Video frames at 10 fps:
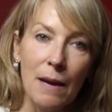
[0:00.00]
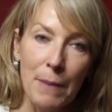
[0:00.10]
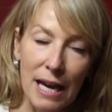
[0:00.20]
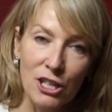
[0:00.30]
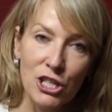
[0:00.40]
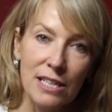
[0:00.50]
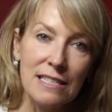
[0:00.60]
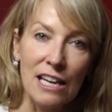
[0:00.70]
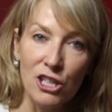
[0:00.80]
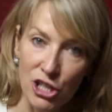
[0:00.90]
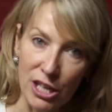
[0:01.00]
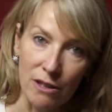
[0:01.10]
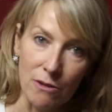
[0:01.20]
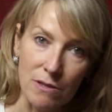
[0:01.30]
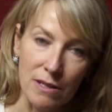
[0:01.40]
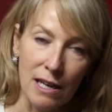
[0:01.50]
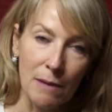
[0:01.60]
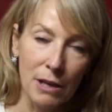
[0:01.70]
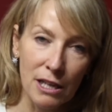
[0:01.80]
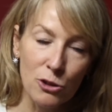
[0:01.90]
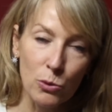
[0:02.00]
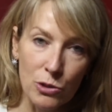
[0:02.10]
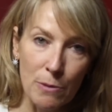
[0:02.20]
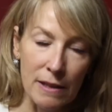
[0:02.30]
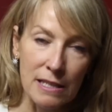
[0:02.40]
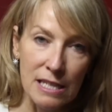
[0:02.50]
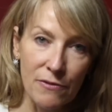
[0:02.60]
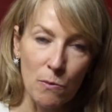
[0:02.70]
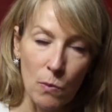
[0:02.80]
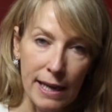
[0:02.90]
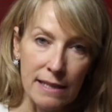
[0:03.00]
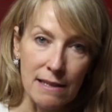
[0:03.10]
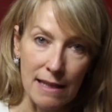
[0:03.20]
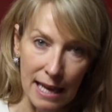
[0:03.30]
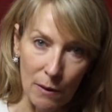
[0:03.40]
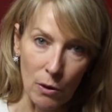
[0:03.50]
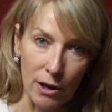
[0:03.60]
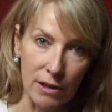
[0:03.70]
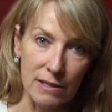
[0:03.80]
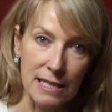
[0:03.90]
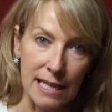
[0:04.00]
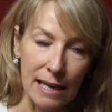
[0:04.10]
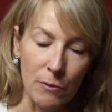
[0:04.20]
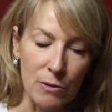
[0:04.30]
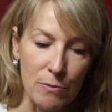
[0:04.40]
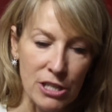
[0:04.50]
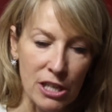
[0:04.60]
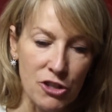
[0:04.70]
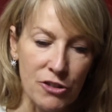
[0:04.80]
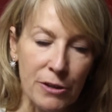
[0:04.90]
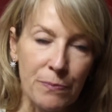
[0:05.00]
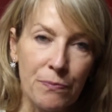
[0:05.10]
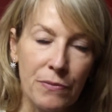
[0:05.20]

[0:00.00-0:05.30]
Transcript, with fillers: patches and gels and I'm going to talk to you about the different ways that they work today with progesterone.